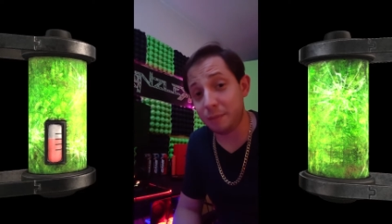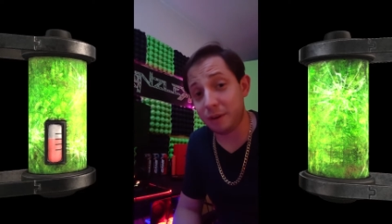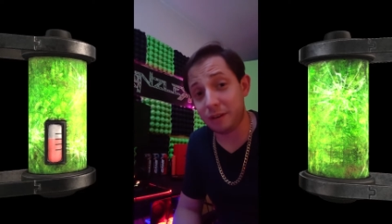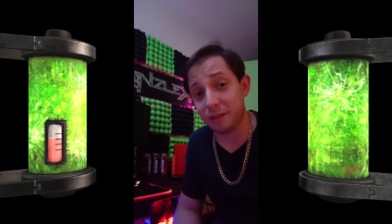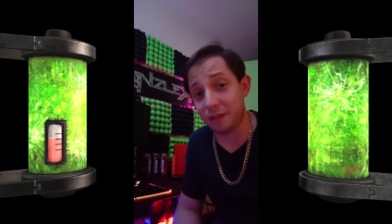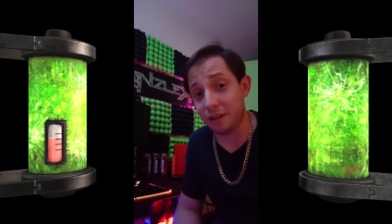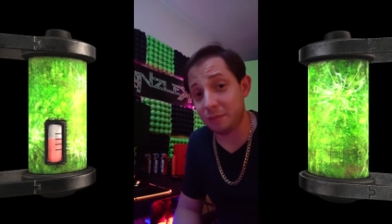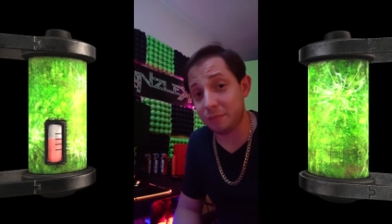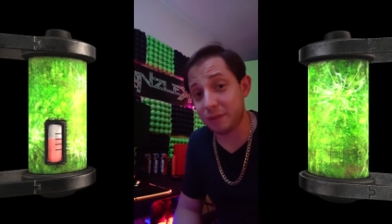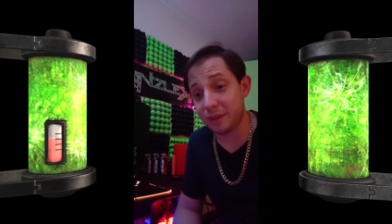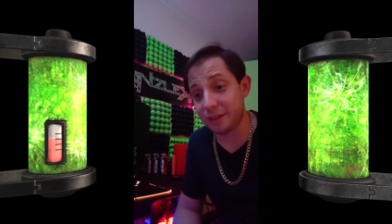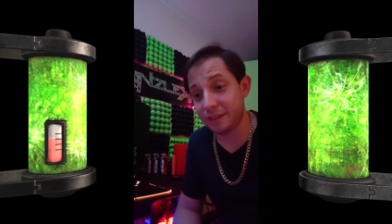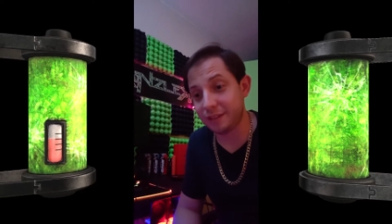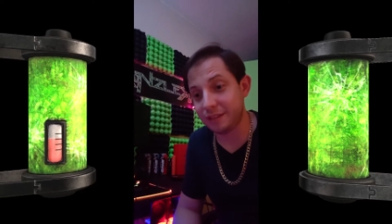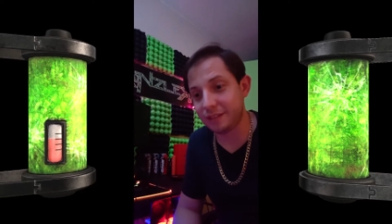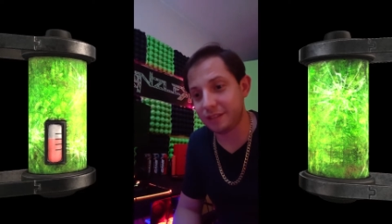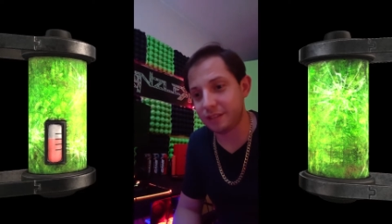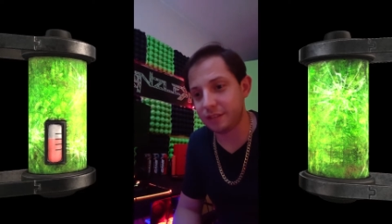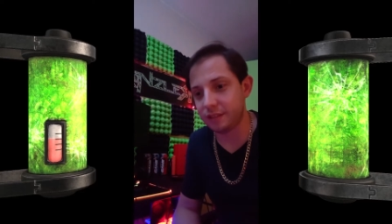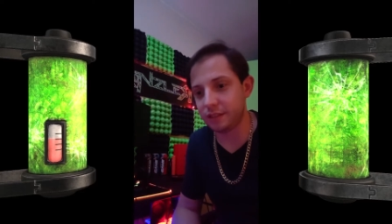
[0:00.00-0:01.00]
out a lot better.
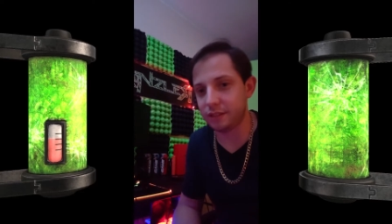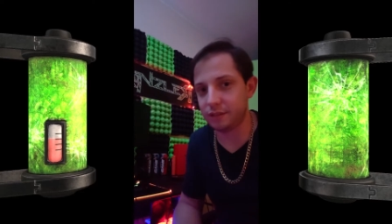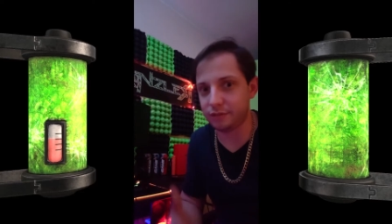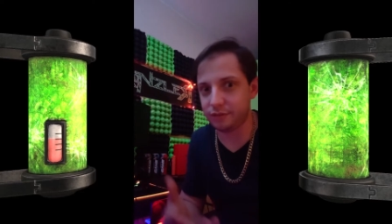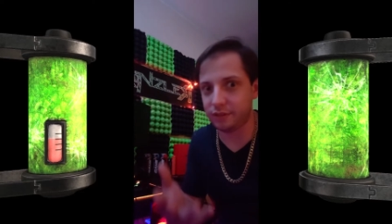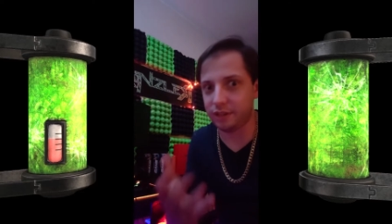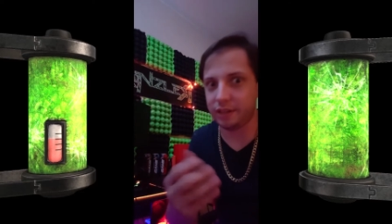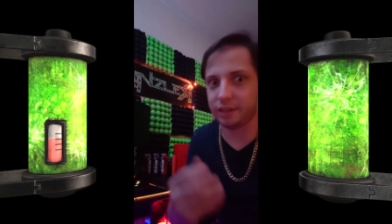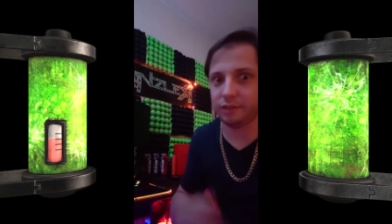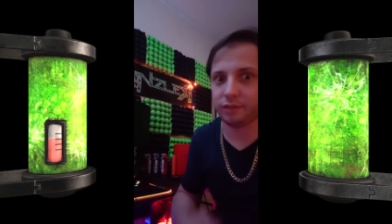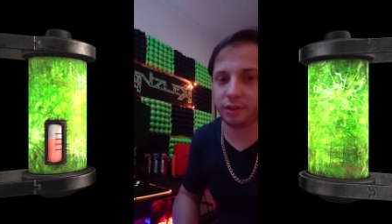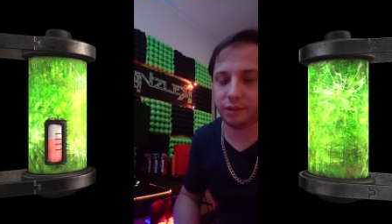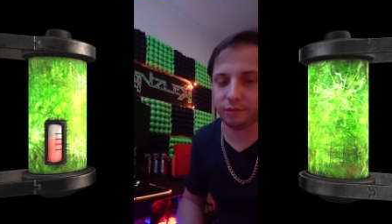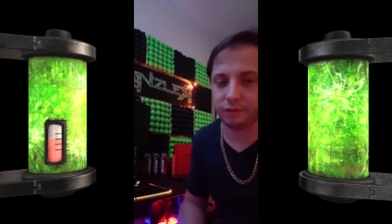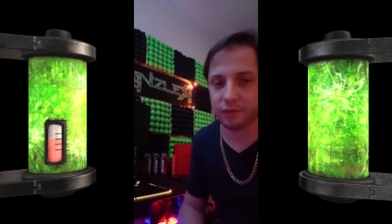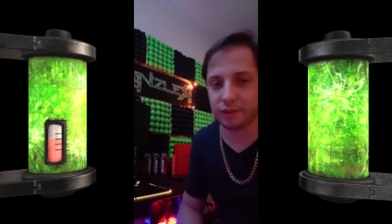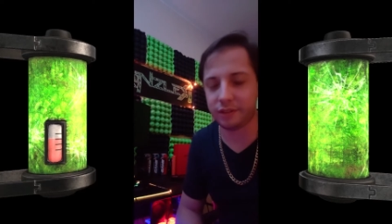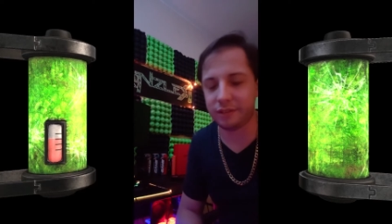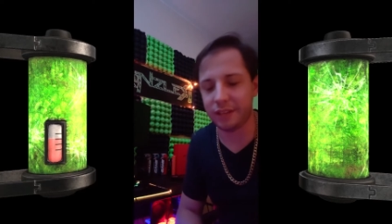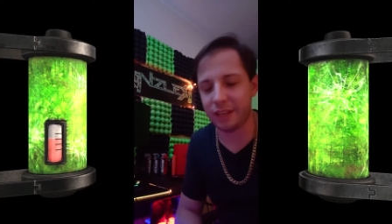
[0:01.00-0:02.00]
If I can
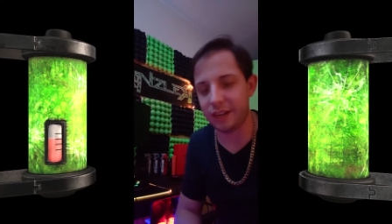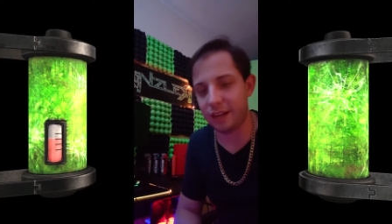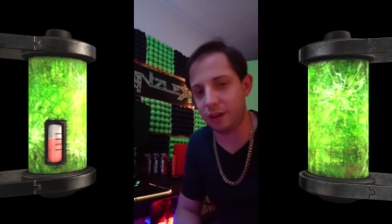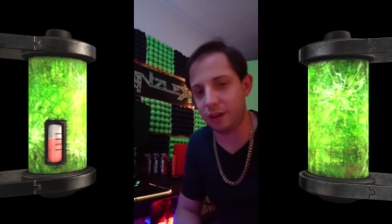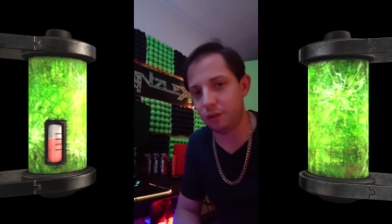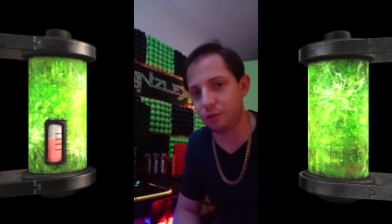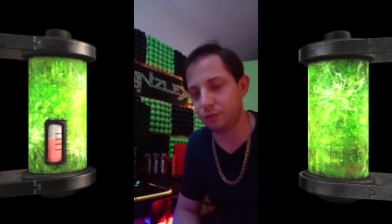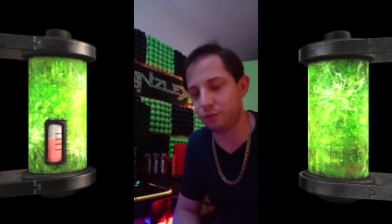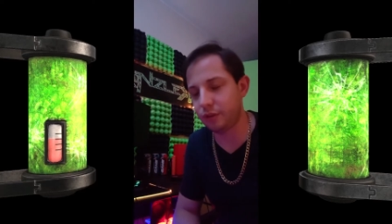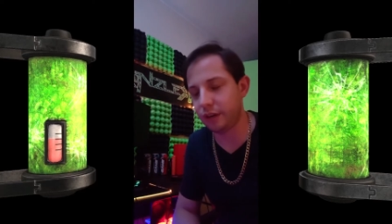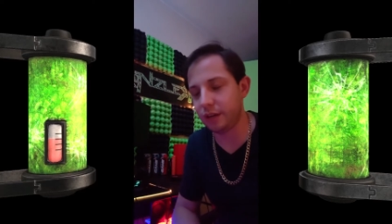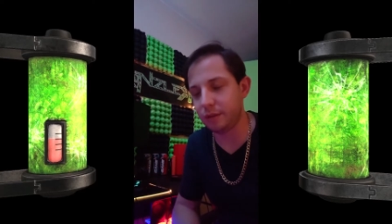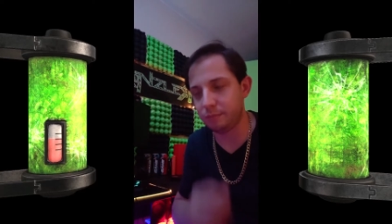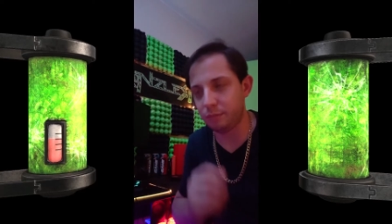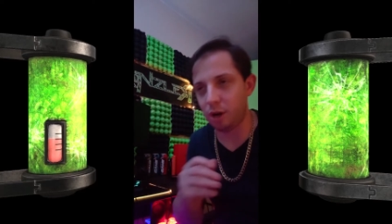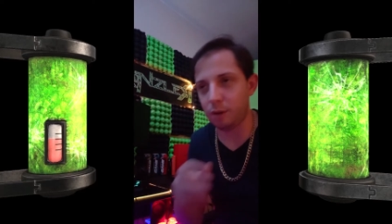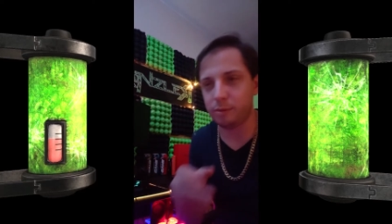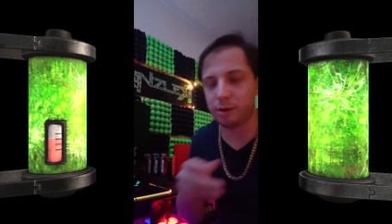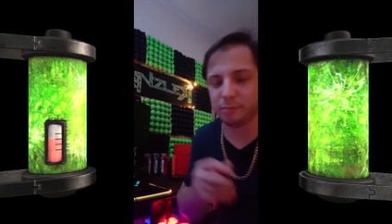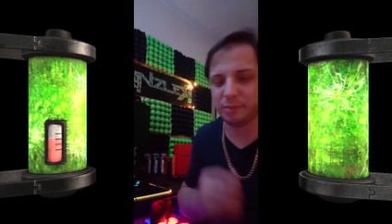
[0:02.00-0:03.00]
fix that, I'll try to
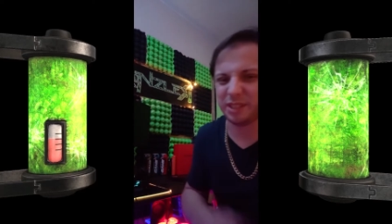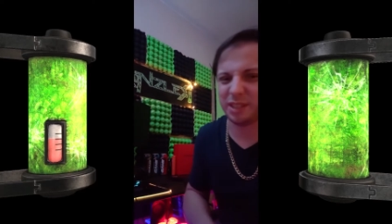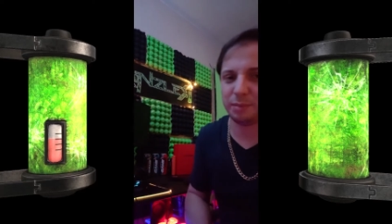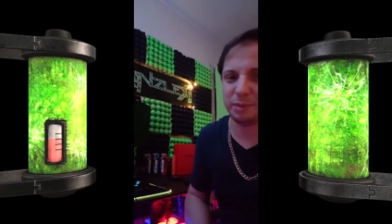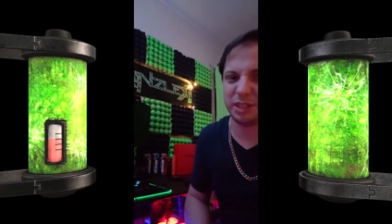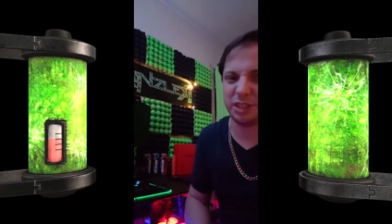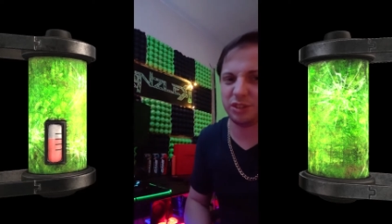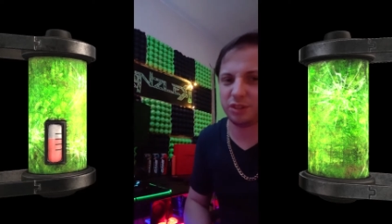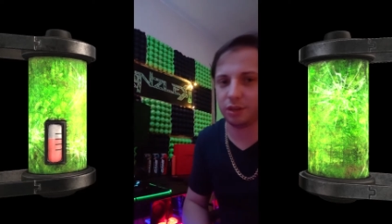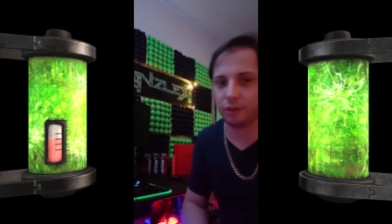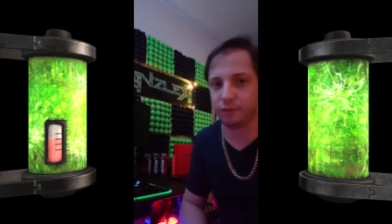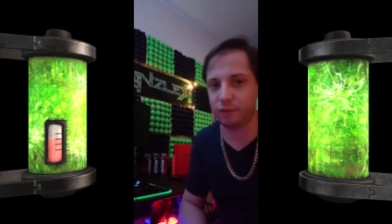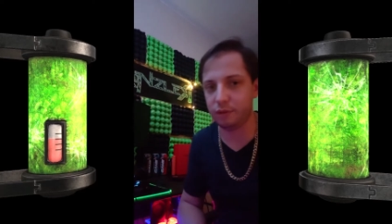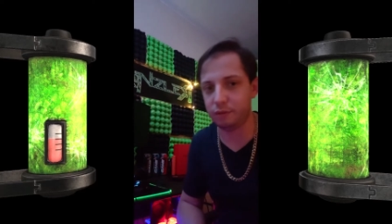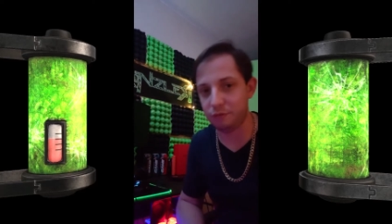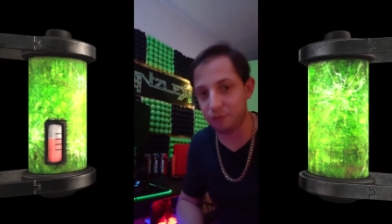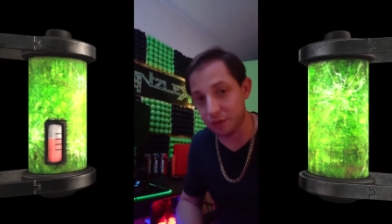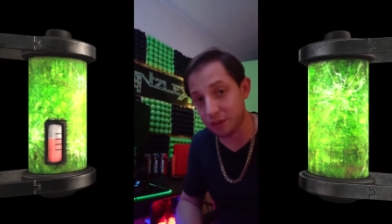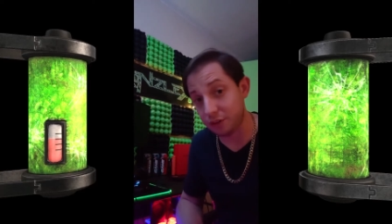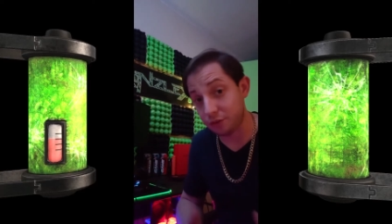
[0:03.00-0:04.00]
pop up an image of the
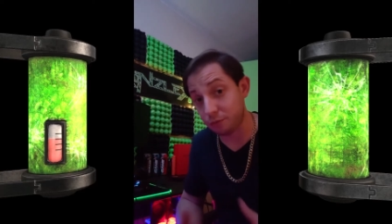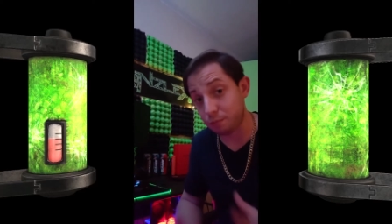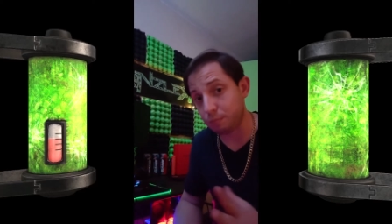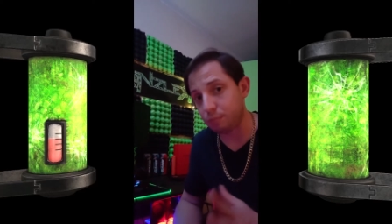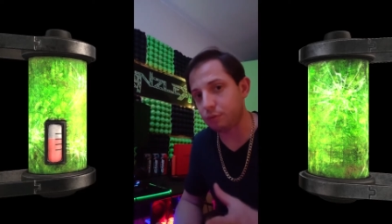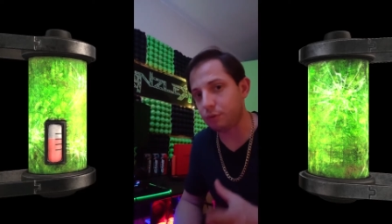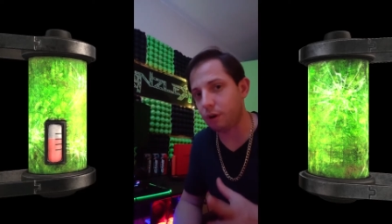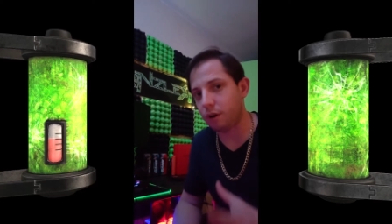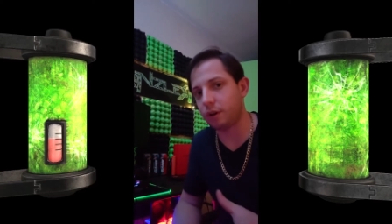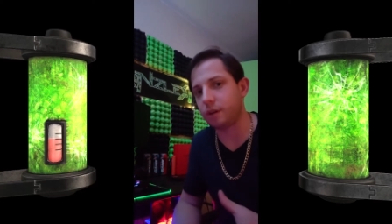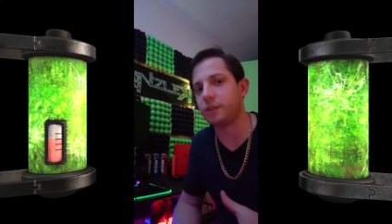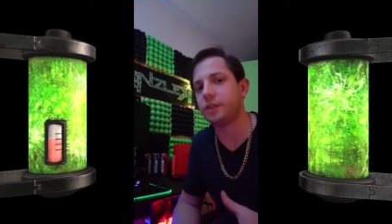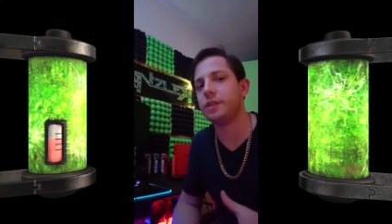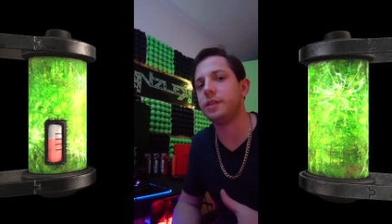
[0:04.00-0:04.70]
finished product